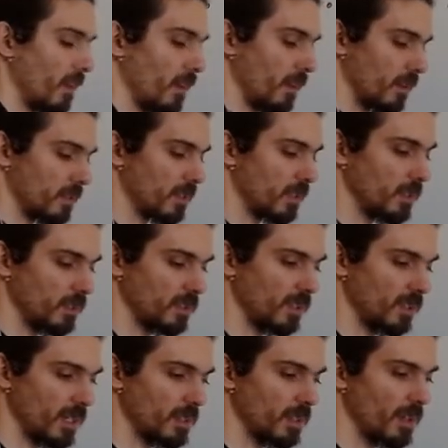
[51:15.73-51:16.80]
You see, you see the
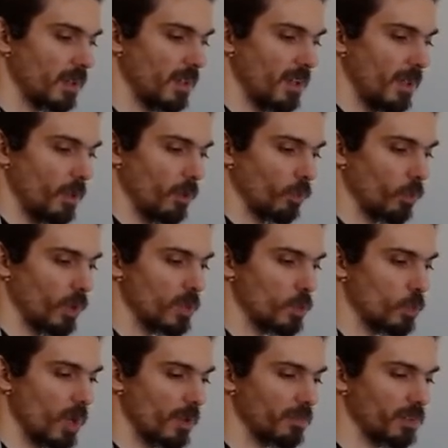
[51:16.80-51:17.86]
idea? When you
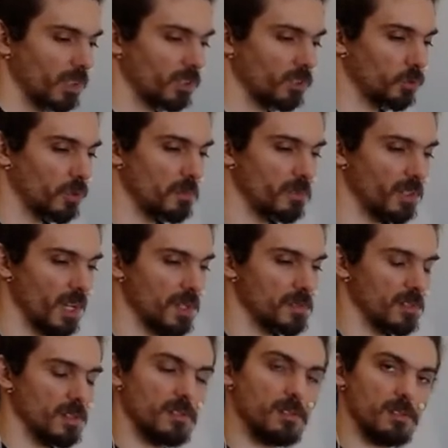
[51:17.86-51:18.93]
have extreme
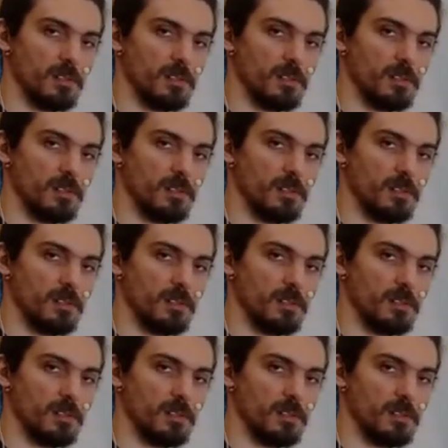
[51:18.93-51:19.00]
cases,